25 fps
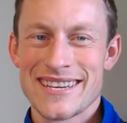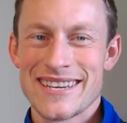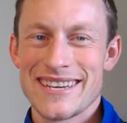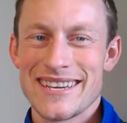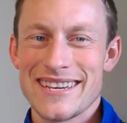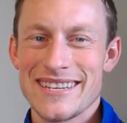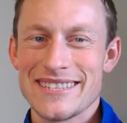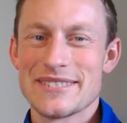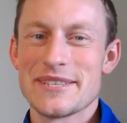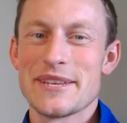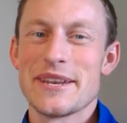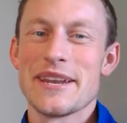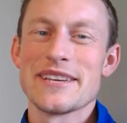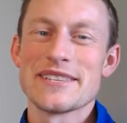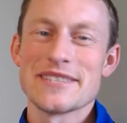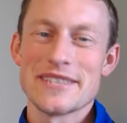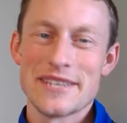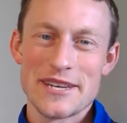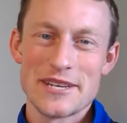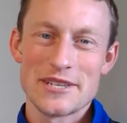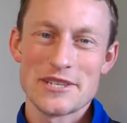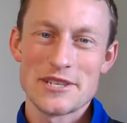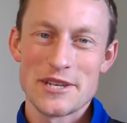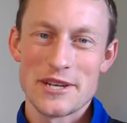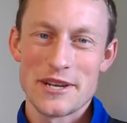In today's
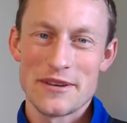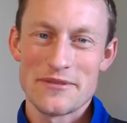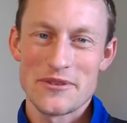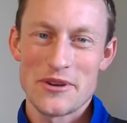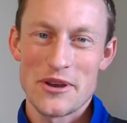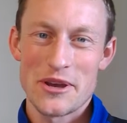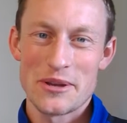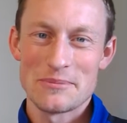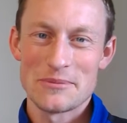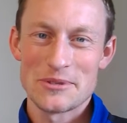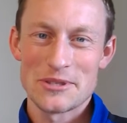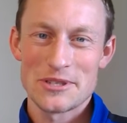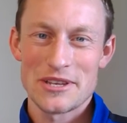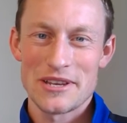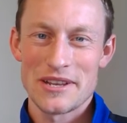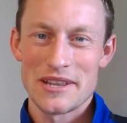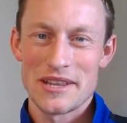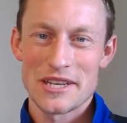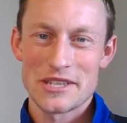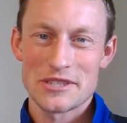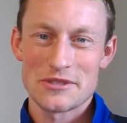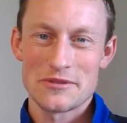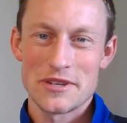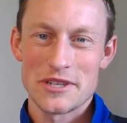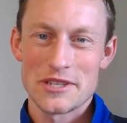edition of your Edmonton
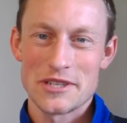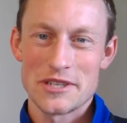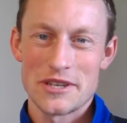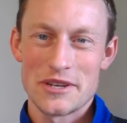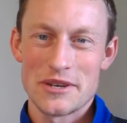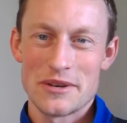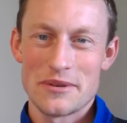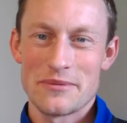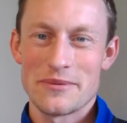Electrician,